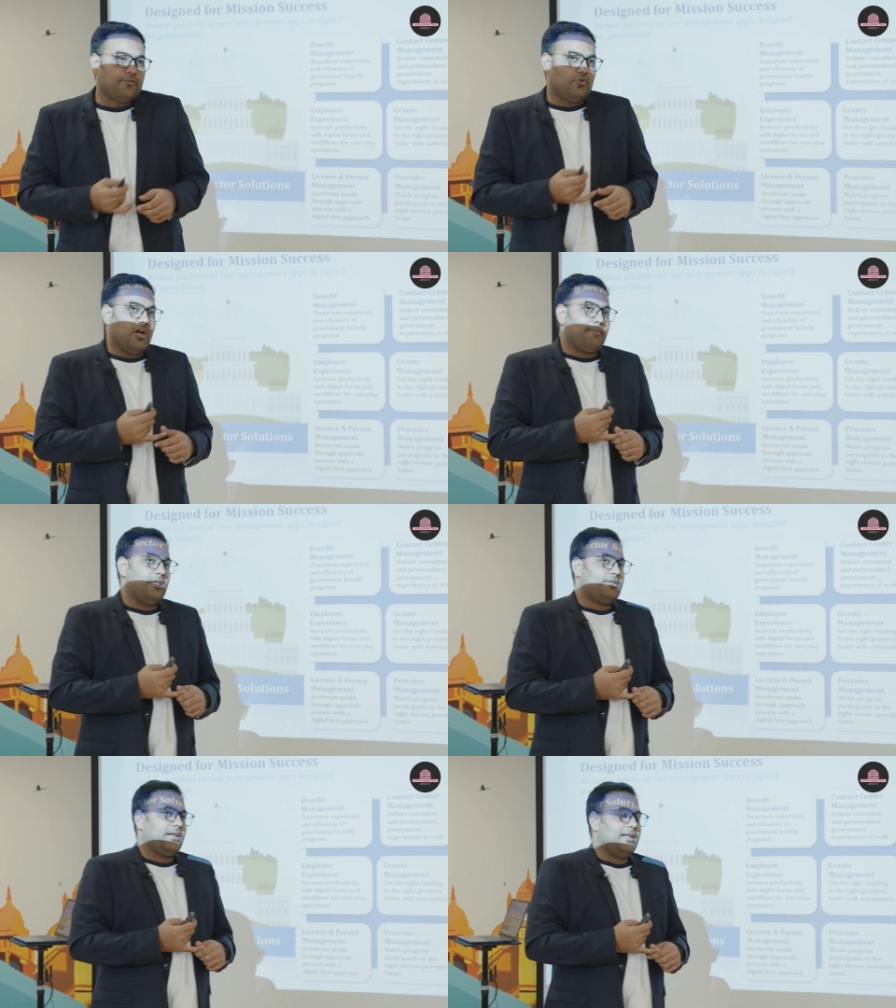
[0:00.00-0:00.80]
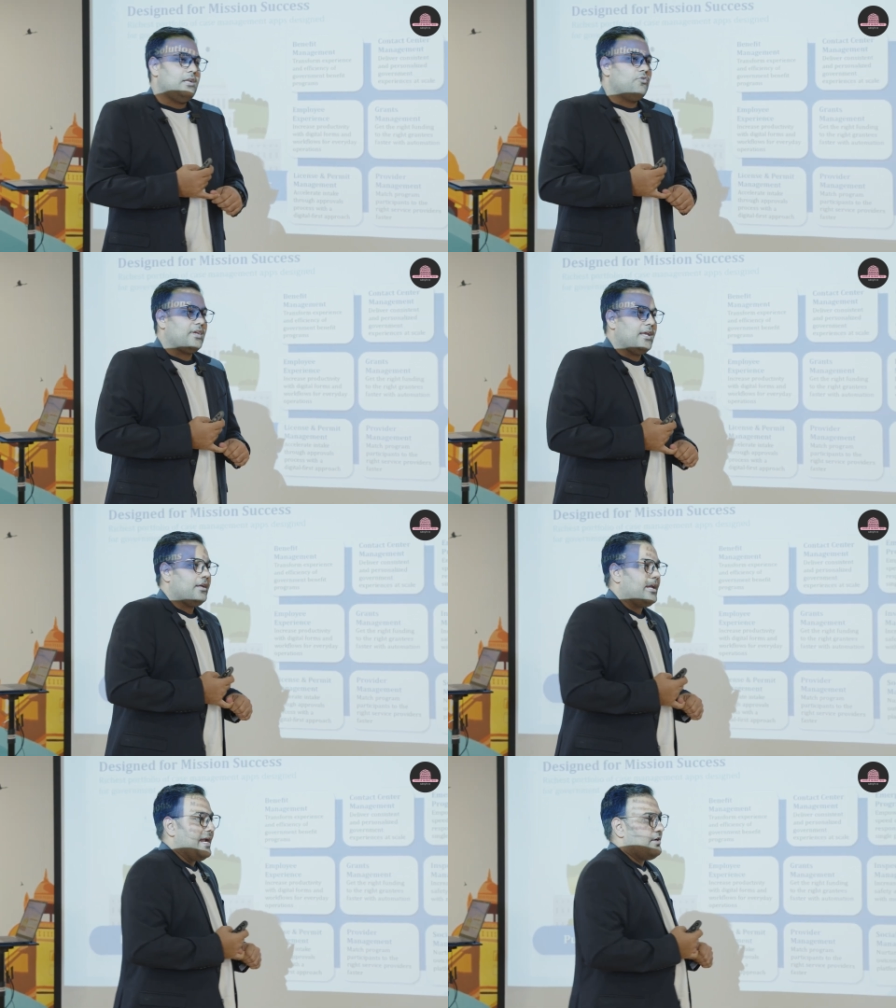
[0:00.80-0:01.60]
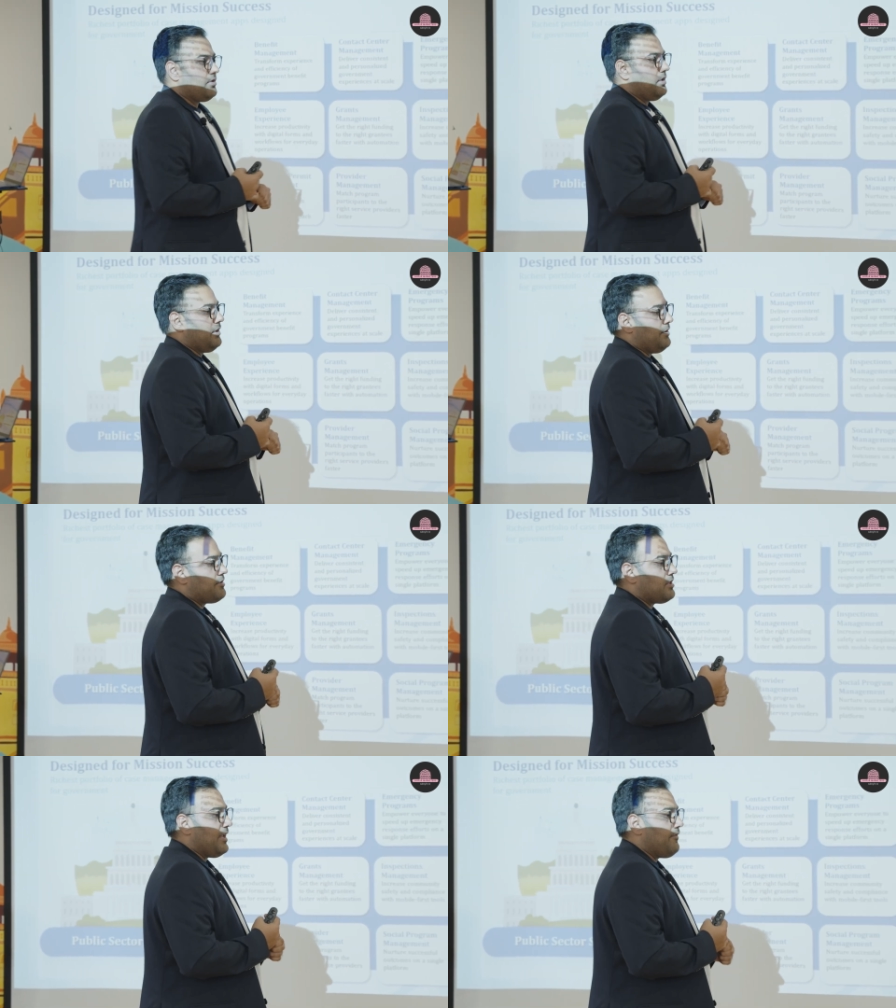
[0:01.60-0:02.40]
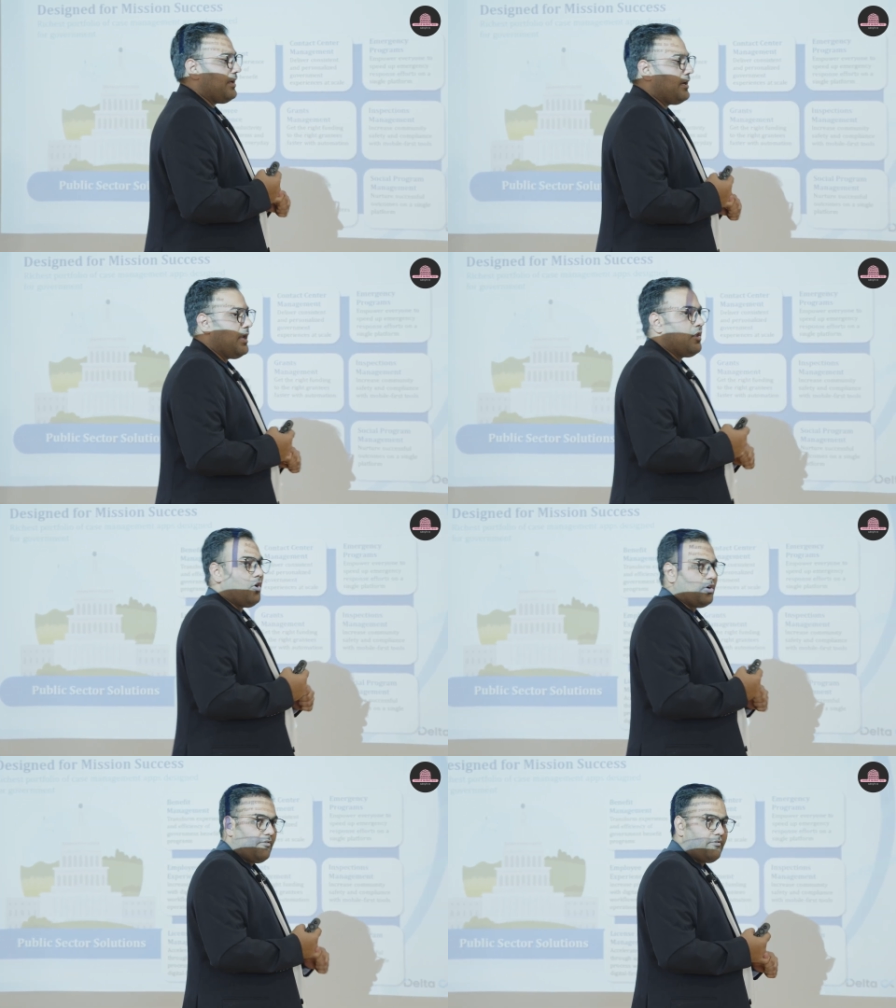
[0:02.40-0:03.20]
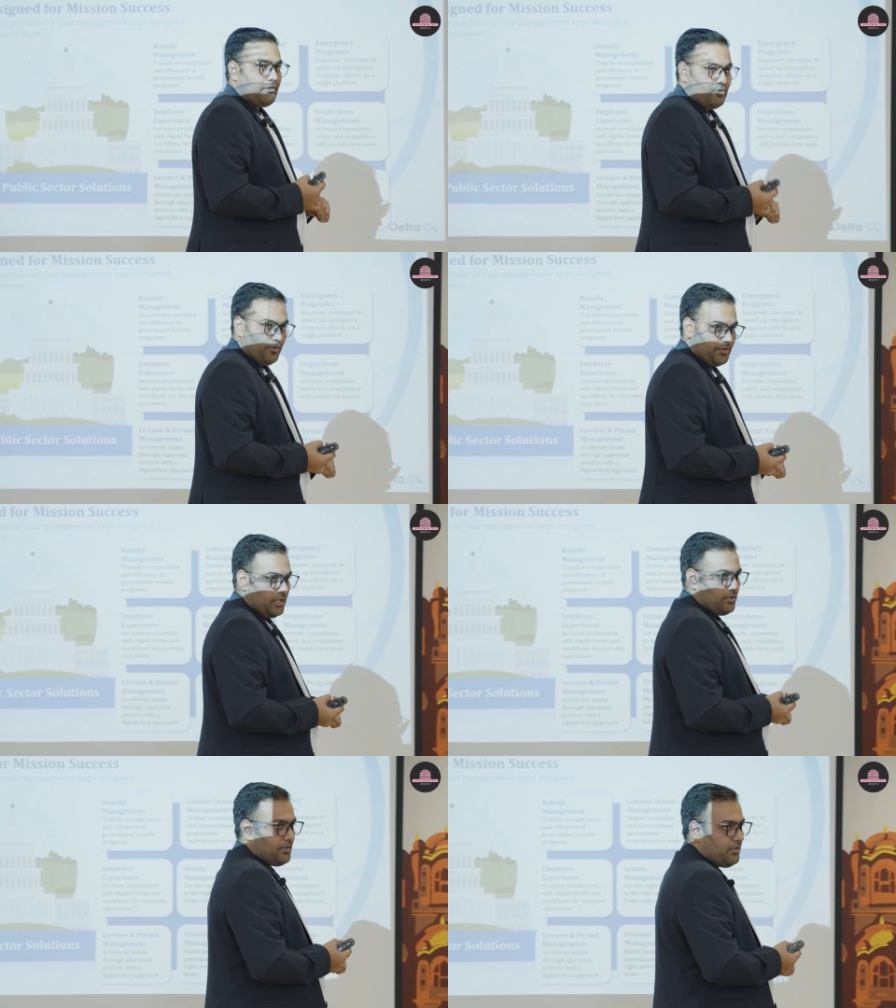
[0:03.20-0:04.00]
you are basically looking at saving a lot of resources